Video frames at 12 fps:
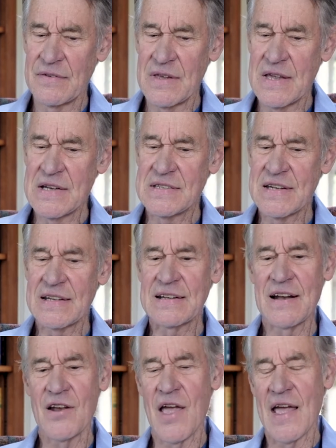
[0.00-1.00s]
He
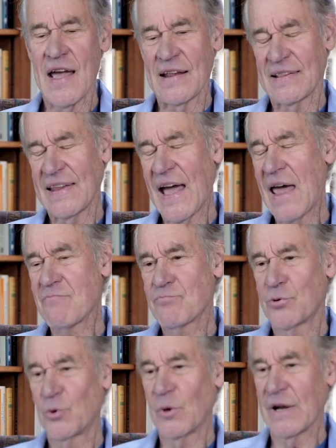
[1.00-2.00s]
didn't at that
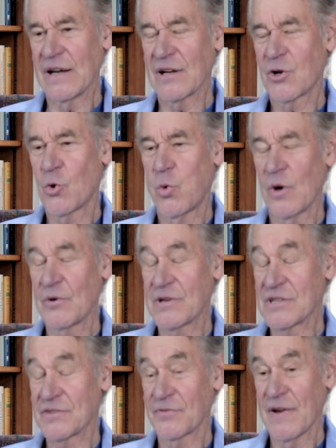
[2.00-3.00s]
point quote
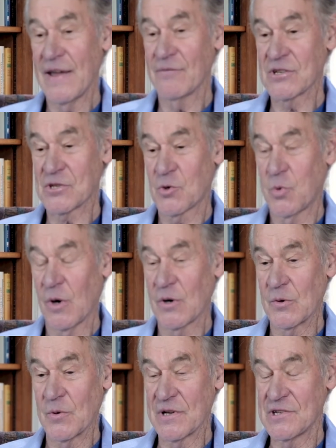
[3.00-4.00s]
his famous
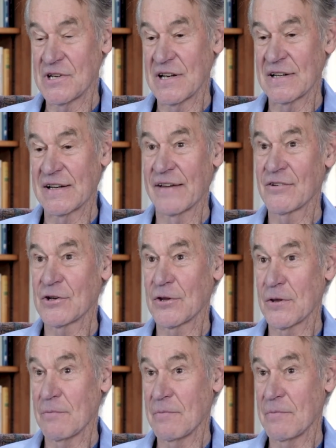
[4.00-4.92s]
quote, which he had given to the